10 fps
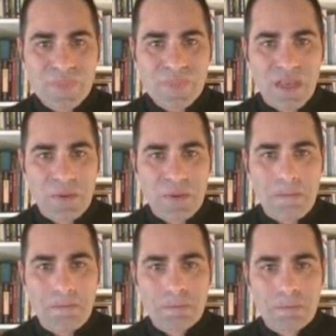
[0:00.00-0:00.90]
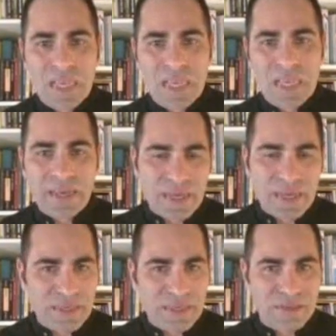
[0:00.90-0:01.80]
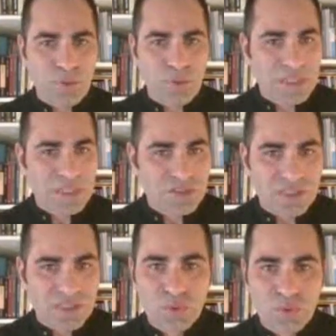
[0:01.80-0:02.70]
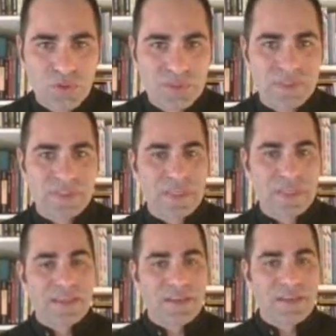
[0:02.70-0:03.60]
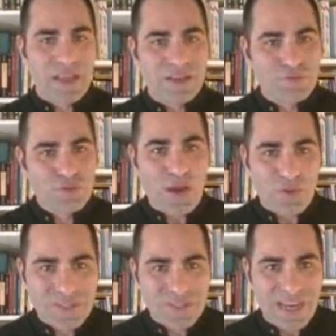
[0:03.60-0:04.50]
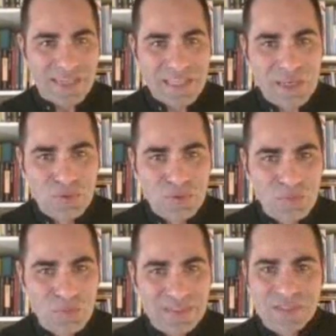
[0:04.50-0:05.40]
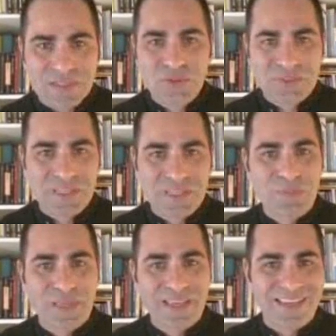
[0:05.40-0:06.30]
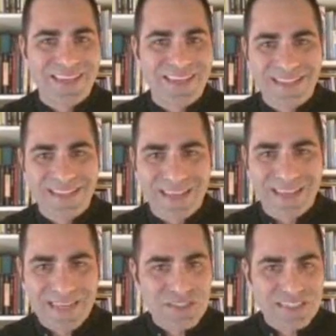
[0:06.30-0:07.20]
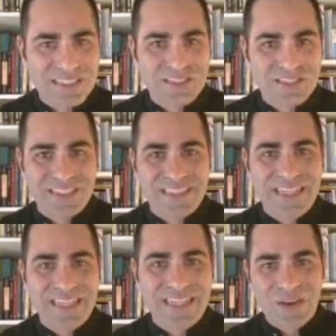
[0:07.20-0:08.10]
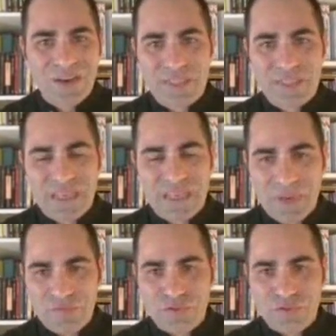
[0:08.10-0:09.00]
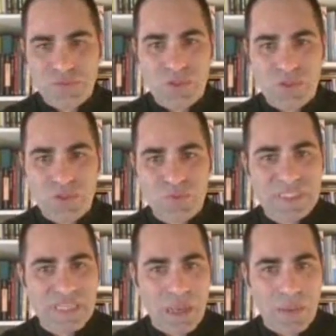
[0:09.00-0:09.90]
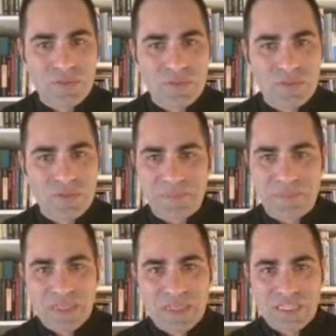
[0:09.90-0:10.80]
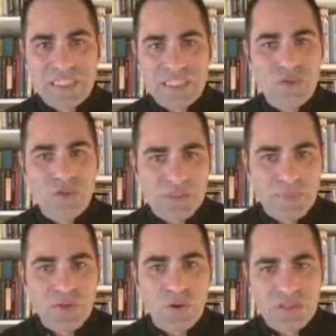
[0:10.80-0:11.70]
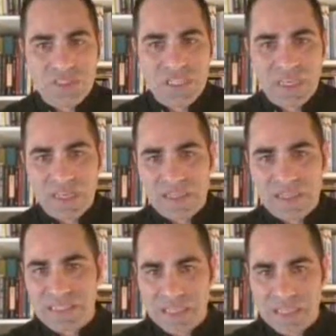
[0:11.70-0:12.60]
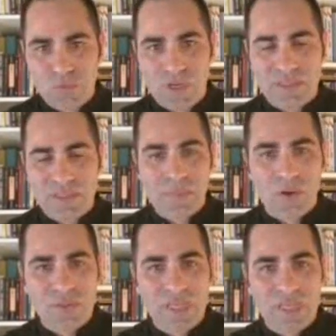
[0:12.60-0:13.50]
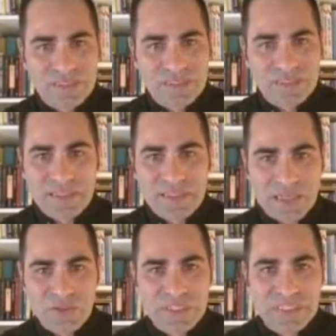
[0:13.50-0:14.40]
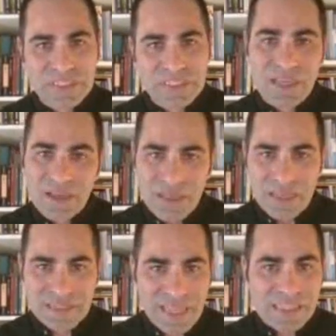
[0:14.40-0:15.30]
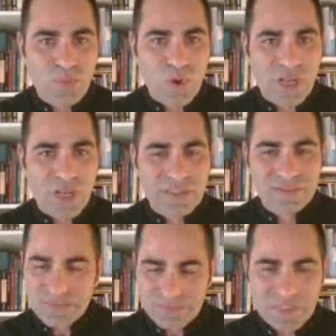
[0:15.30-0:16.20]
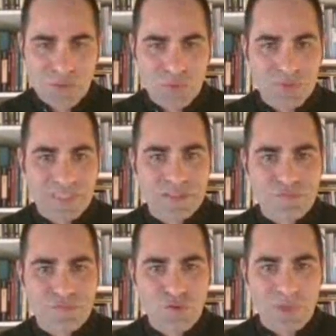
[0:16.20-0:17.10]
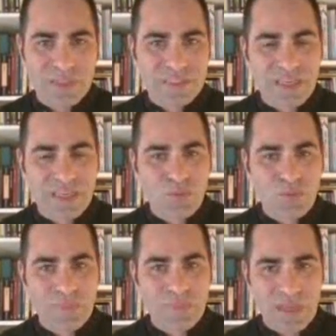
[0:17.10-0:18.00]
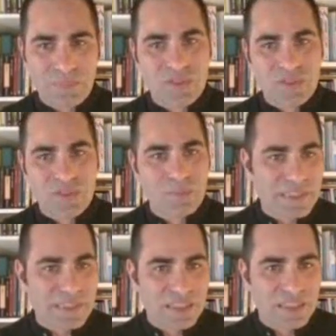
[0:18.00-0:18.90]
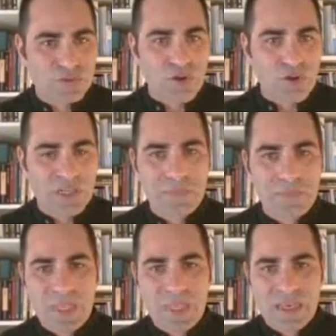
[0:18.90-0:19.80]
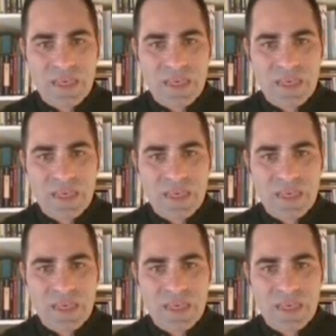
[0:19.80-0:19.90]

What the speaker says: and I published 2 books. For now, they are in Hebrew, but soon they will be in English edition. My first one was about the Chinese cosmetology, and the second one about tongue diagnosis. The next one, soon, in a few months, will be about Bazi astrology.